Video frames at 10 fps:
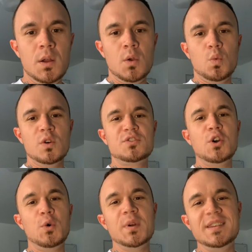What's
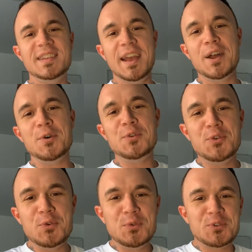going down,
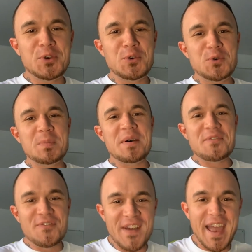YouTube
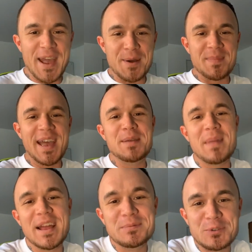fam? Hey
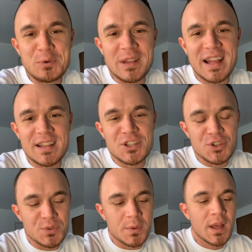man, I'm so glad that
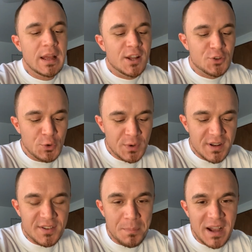you tuned
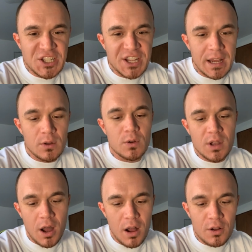into my channel,
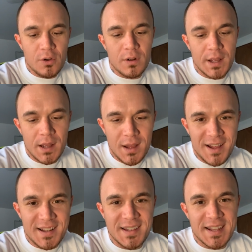Conquering
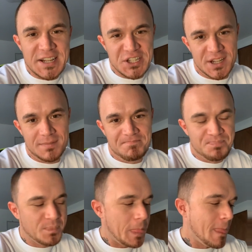Addiction.
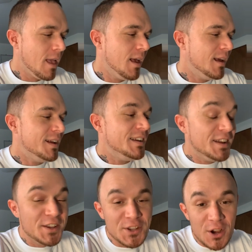
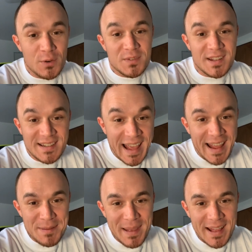Yo,
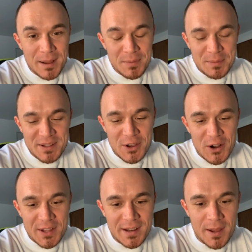today, man, I'm going to be
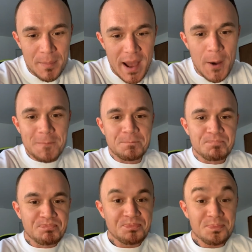talking about
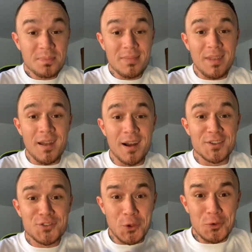
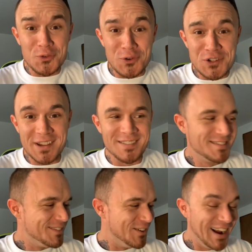soul searching,
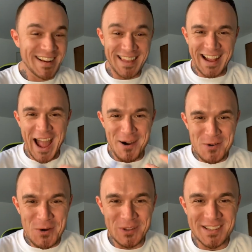right? Like, how
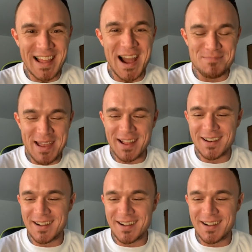cool is that, man?